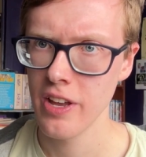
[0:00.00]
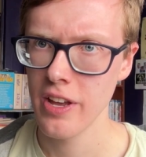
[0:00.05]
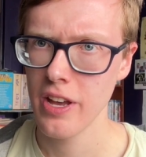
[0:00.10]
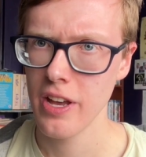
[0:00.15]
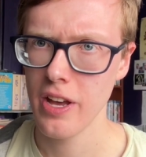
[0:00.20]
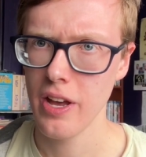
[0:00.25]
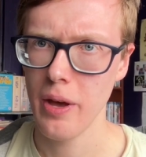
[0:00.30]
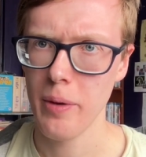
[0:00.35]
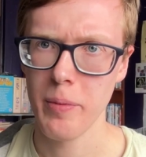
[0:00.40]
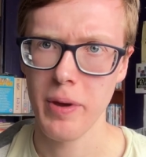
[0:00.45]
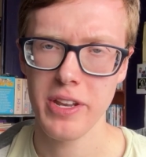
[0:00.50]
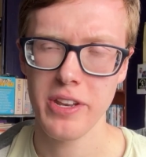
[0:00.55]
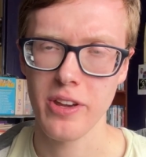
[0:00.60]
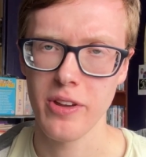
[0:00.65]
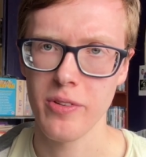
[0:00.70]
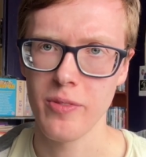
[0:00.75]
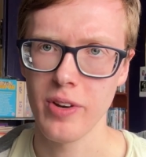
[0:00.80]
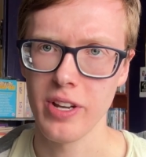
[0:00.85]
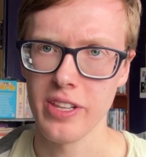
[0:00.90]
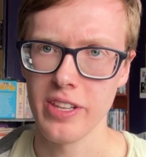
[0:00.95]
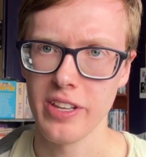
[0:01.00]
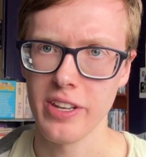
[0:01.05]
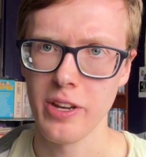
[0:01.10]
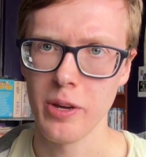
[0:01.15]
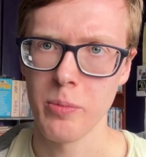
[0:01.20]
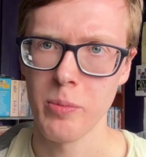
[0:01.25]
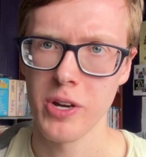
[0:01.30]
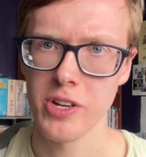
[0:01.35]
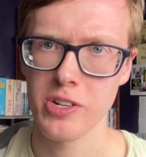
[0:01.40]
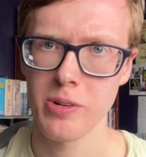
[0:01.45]
I don't really know
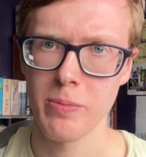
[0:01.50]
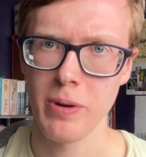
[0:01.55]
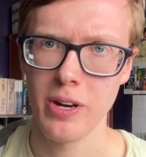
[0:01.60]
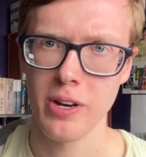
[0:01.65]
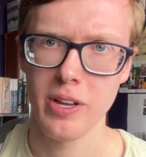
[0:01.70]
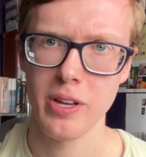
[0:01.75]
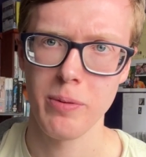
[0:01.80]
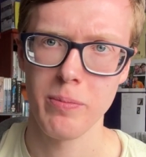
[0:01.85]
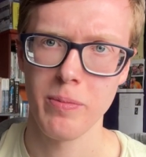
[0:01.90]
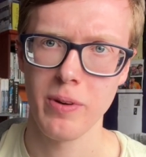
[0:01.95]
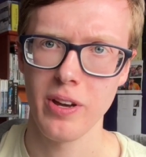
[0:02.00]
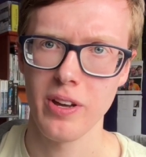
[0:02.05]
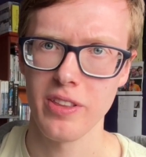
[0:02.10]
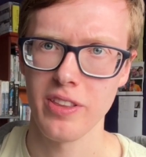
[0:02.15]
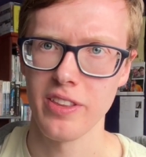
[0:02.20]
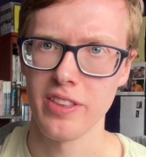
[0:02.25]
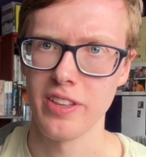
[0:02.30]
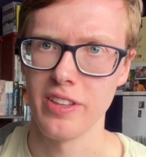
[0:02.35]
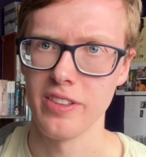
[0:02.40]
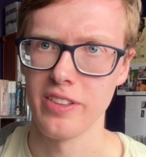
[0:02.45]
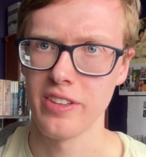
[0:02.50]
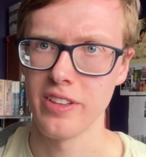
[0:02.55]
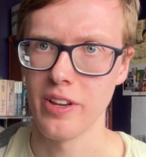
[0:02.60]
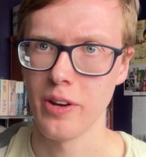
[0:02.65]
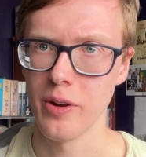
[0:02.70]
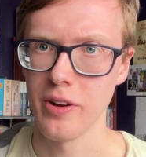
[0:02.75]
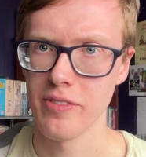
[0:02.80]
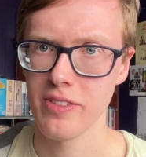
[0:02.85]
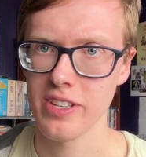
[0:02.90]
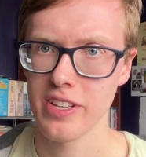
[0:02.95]
much about him other than,
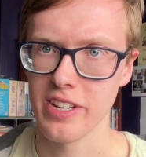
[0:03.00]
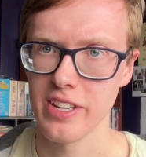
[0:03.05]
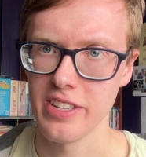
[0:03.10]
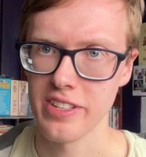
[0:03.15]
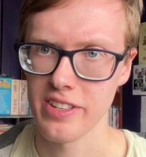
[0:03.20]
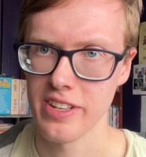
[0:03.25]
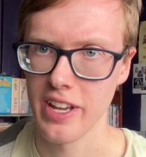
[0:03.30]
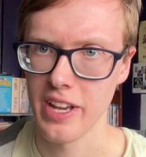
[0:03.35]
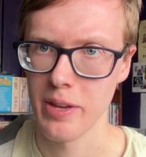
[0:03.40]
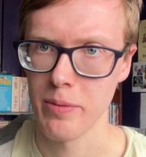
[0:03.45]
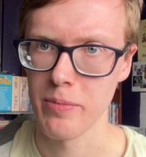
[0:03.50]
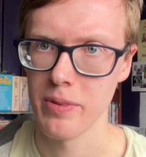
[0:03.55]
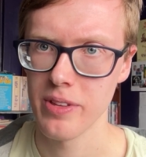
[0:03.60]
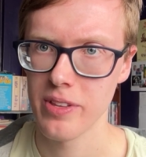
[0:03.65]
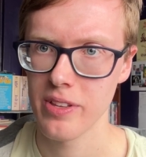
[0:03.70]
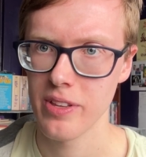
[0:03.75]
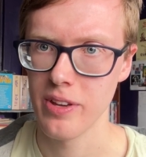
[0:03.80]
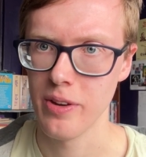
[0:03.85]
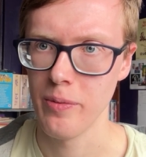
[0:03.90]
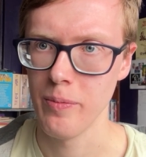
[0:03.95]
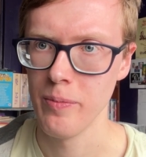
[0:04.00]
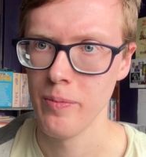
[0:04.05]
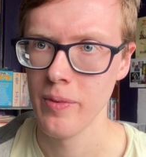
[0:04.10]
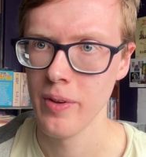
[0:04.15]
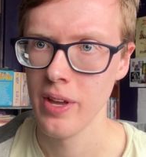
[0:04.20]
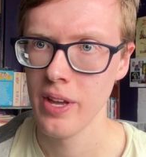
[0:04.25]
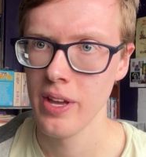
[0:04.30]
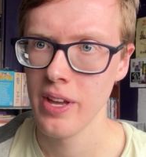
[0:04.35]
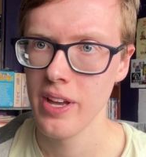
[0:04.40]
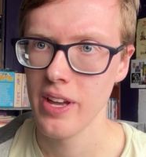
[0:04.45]
I've seen his name, and
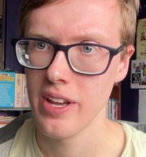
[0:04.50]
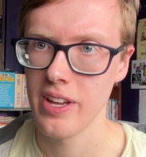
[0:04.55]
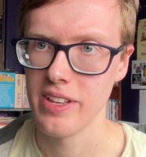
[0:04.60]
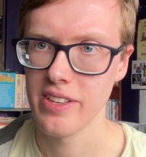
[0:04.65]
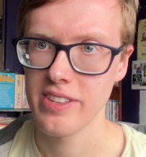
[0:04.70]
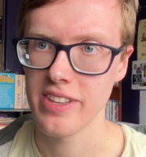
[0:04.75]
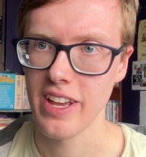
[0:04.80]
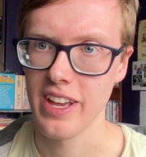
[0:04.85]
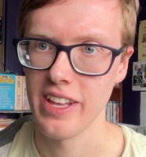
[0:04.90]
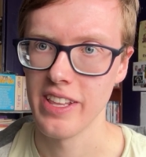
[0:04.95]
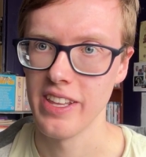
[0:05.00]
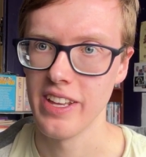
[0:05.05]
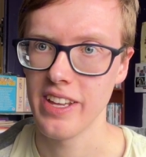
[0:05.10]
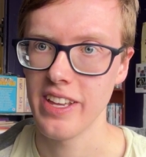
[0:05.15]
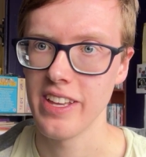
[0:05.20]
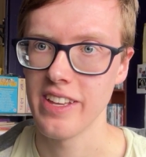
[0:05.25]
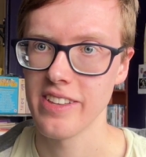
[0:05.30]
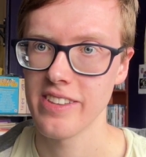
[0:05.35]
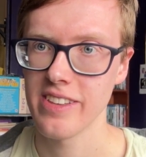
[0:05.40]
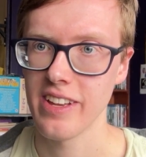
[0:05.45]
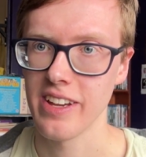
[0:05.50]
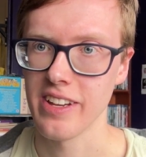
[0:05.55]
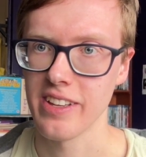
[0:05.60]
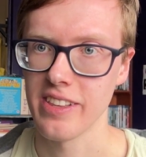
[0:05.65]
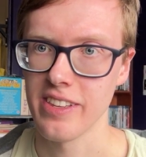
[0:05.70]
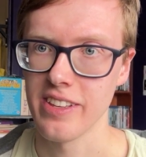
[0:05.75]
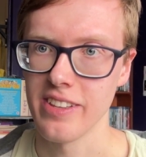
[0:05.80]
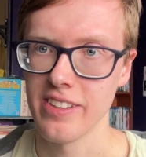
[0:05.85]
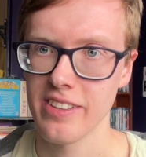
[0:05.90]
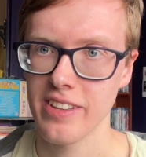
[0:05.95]
it's saying that he sang
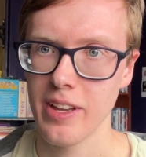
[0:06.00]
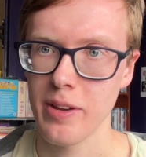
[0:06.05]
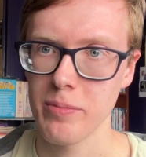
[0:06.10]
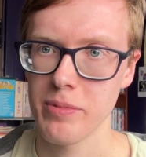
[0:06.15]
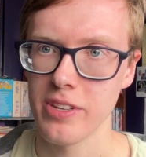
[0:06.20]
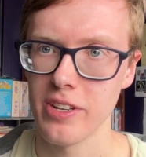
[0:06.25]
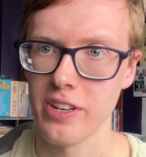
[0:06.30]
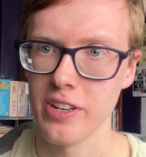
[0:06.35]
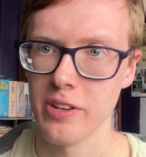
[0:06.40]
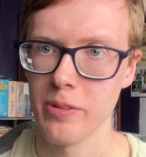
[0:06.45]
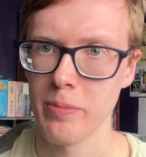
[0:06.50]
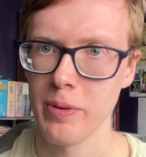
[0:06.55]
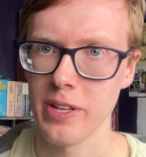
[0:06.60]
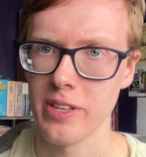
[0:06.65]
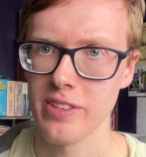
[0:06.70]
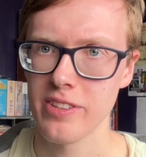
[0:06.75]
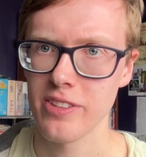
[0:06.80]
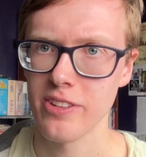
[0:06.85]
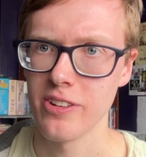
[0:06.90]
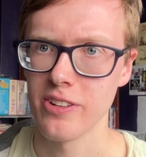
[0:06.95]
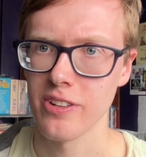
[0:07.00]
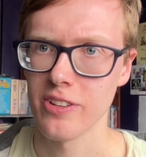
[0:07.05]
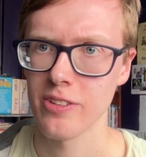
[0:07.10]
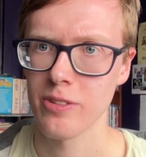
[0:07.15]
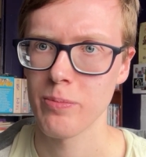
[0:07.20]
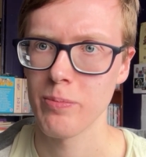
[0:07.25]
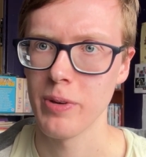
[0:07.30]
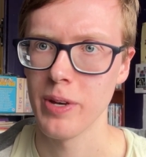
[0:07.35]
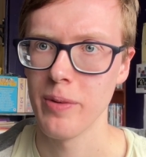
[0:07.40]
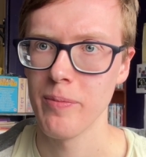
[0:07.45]
these Captain Underpants songs,
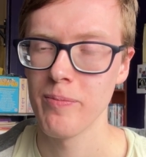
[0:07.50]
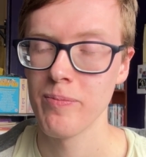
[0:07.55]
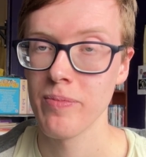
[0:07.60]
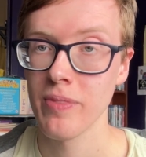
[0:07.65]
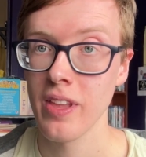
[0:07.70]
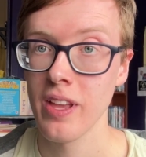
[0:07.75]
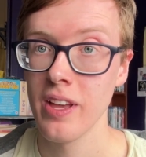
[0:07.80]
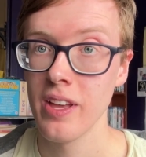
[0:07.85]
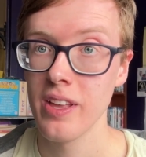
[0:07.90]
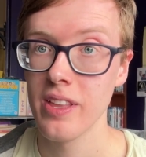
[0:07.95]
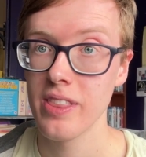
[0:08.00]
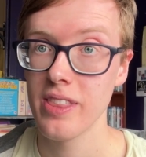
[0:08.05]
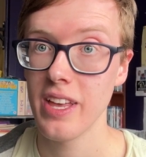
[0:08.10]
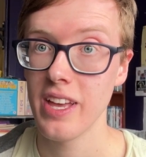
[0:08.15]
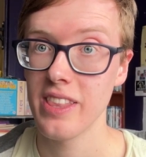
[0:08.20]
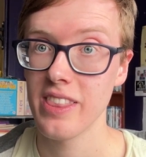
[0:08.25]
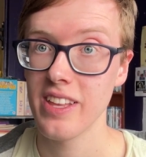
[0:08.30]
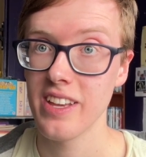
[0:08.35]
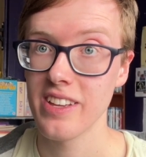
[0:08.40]
but then they